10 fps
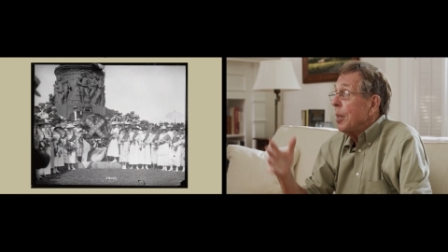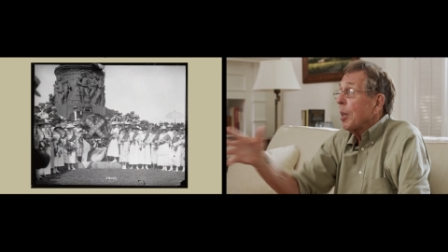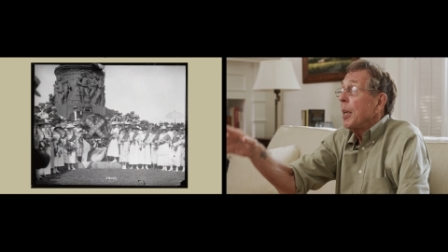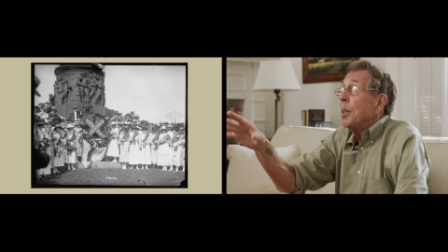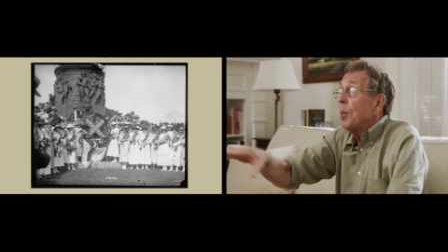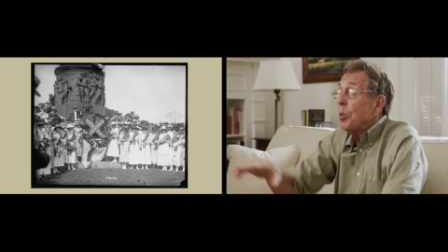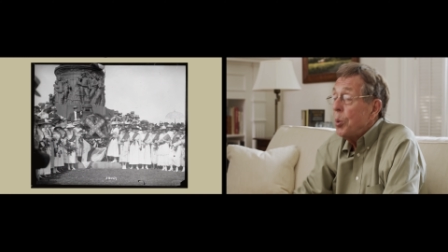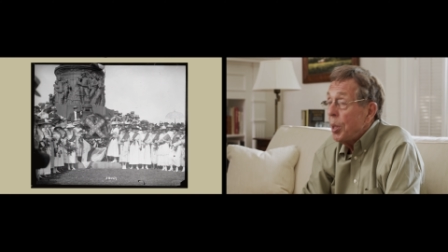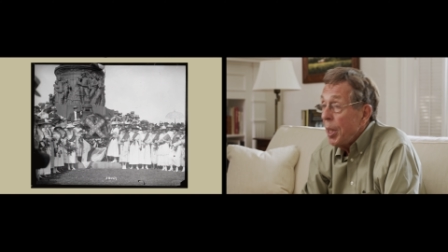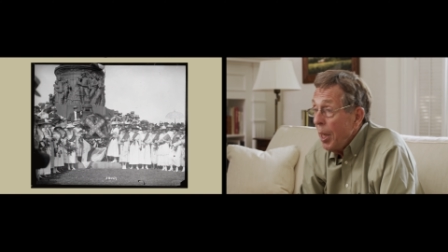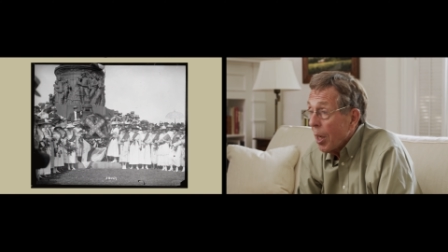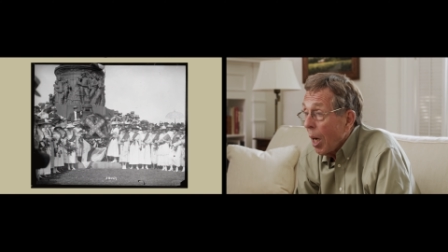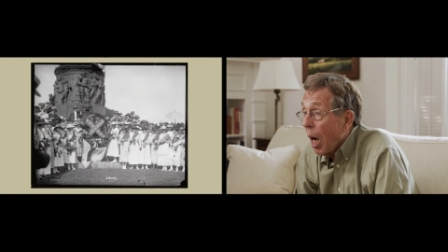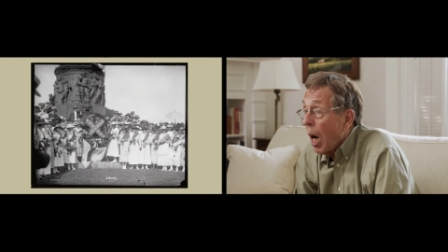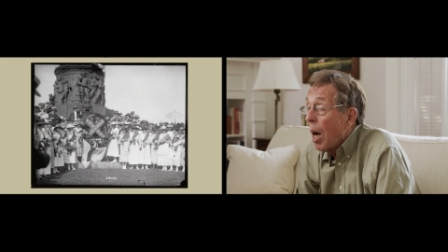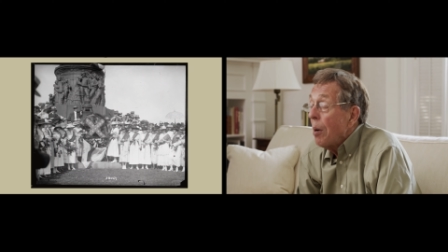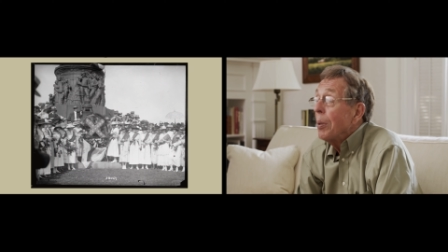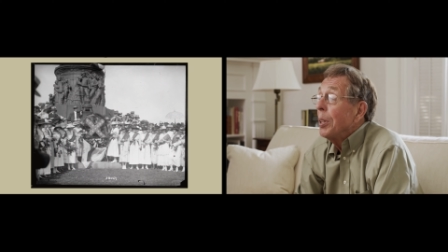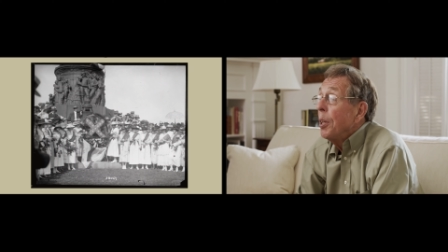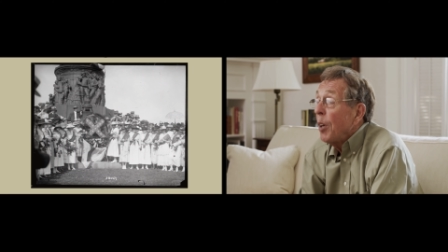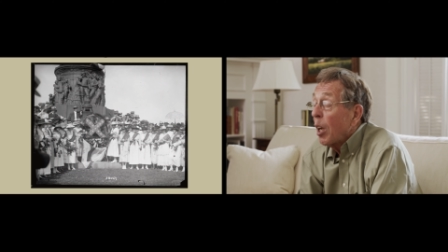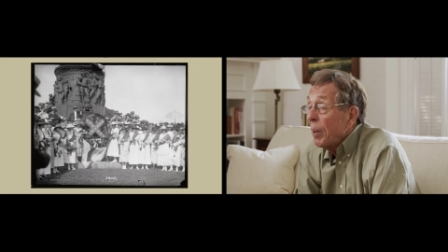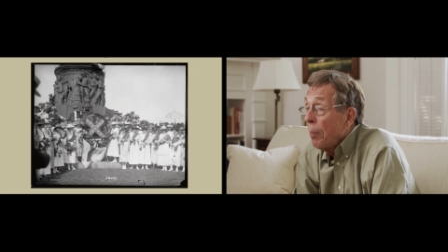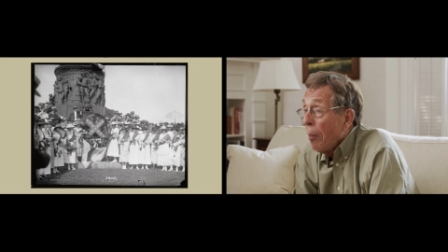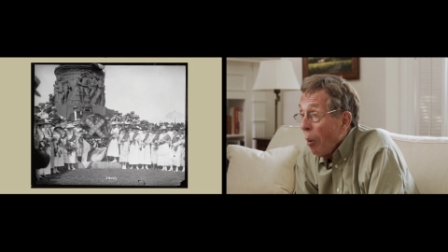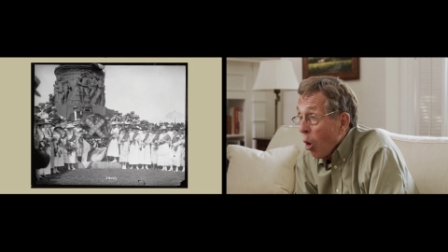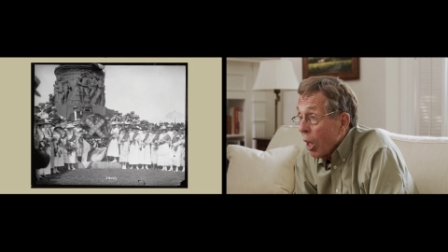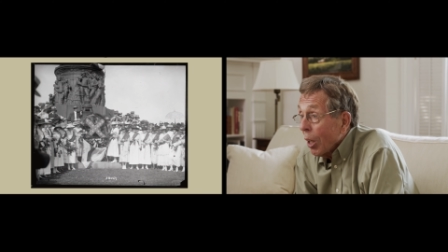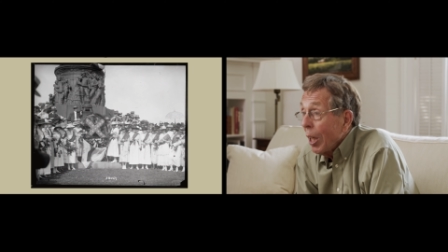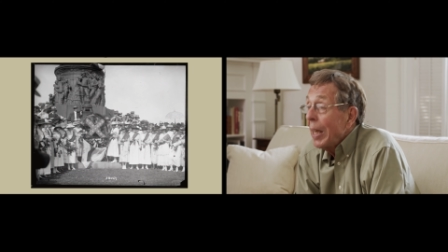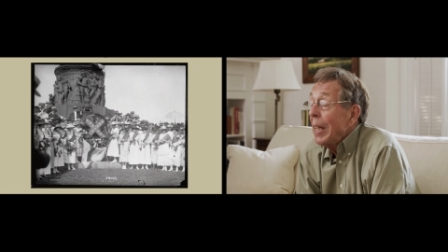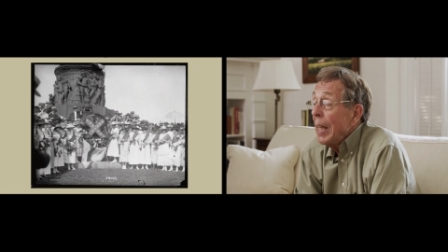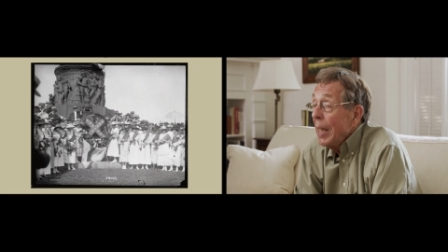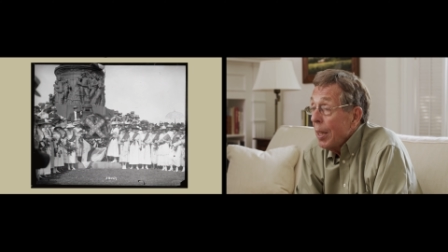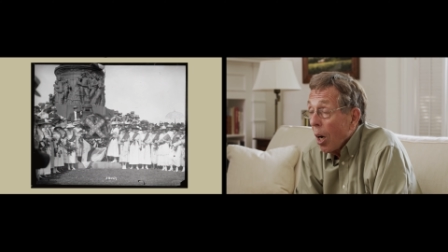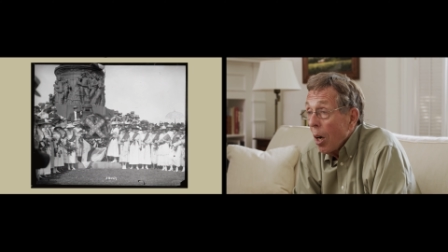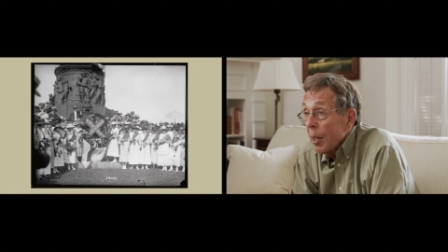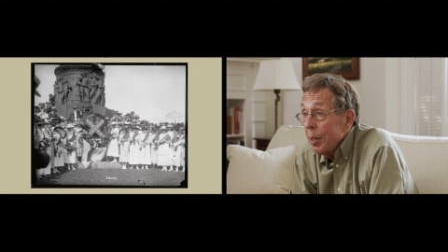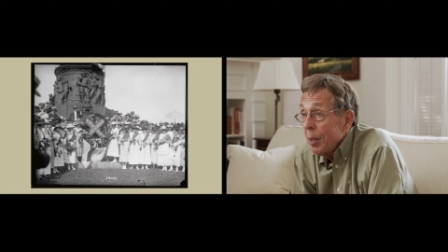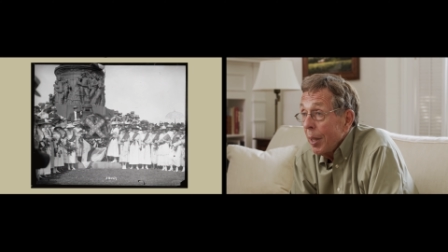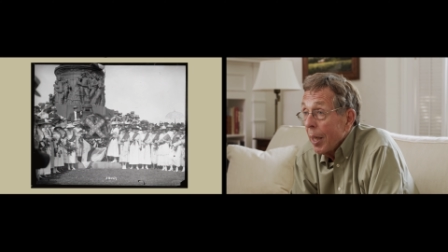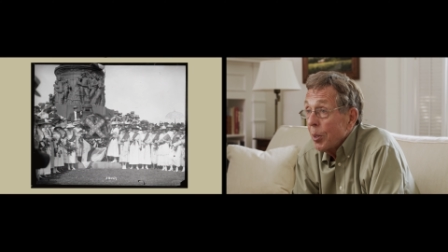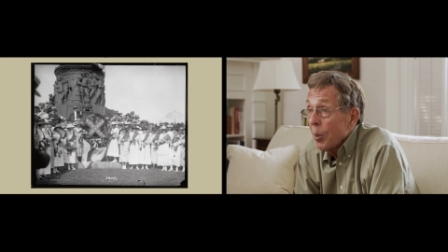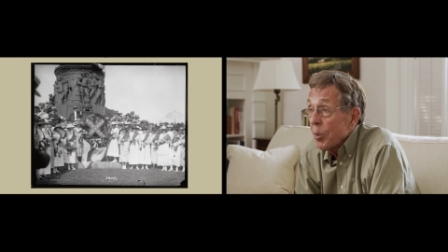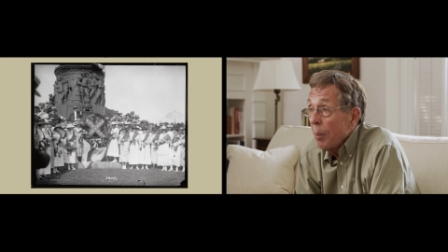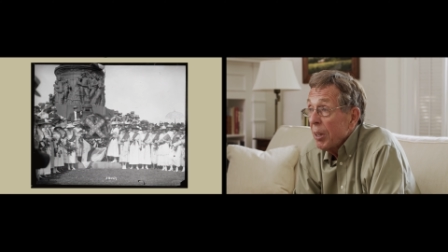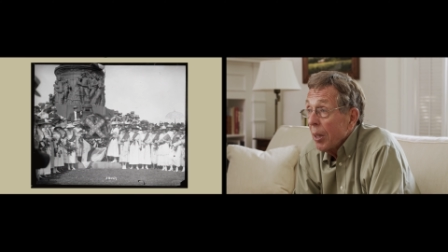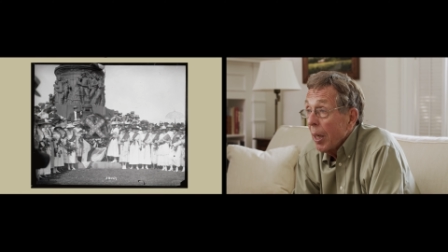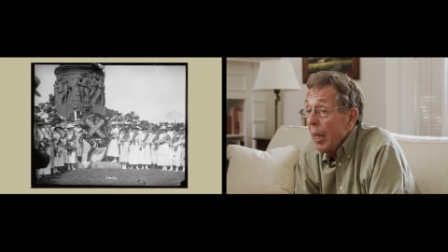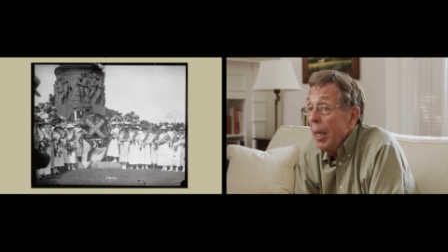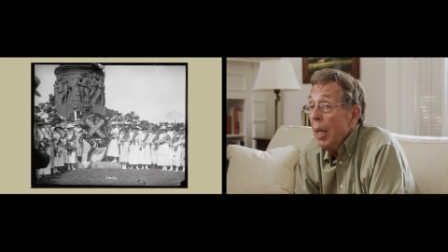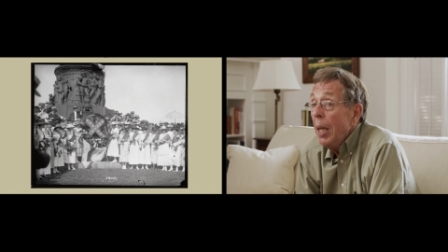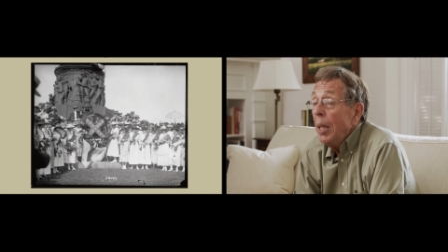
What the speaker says: These ladies that you see here are developing a memorial in Arlington National Cemetery